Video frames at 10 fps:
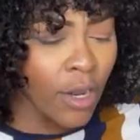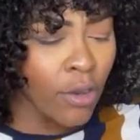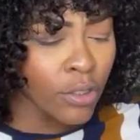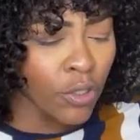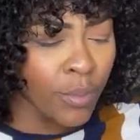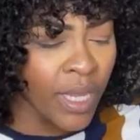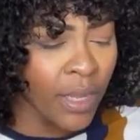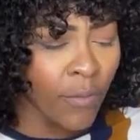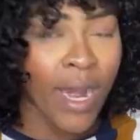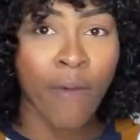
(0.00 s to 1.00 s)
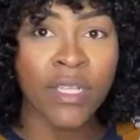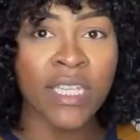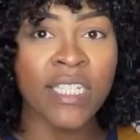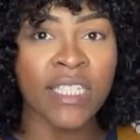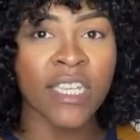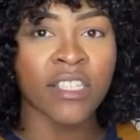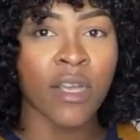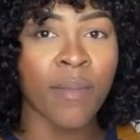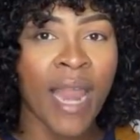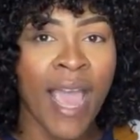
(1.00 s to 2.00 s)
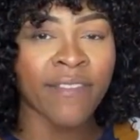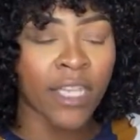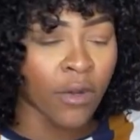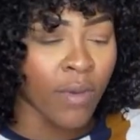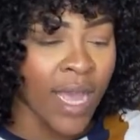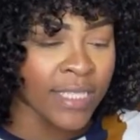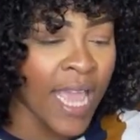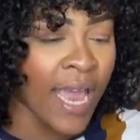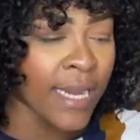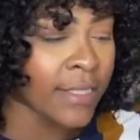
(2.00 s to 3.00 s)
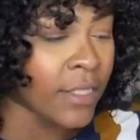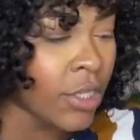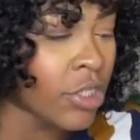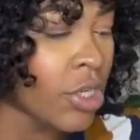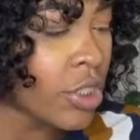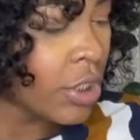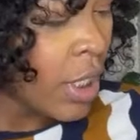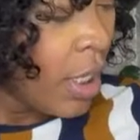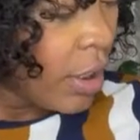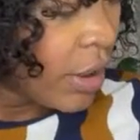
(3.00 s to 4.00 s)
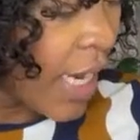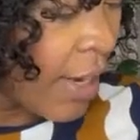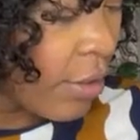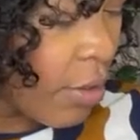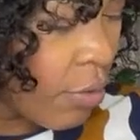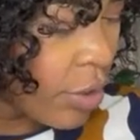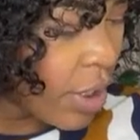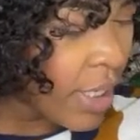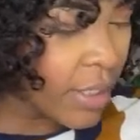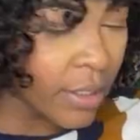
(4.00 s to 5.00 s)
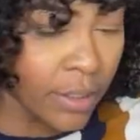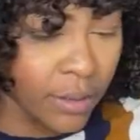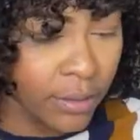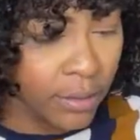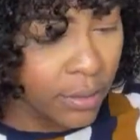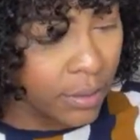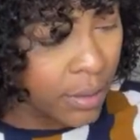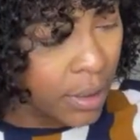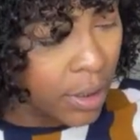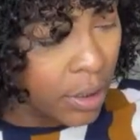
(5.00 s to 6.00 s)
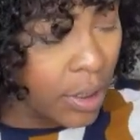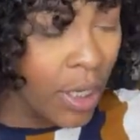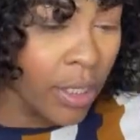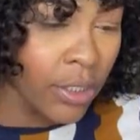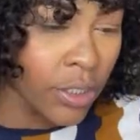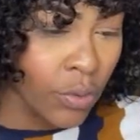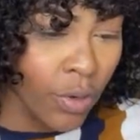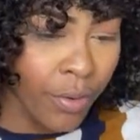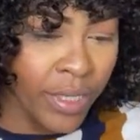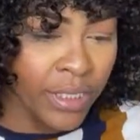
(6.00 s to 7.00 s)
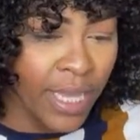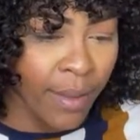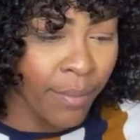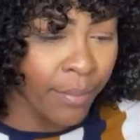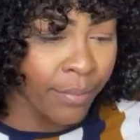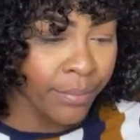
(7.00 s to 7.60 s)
out to me when I was listening some lives. And was you listening, you just jot down your little stories them.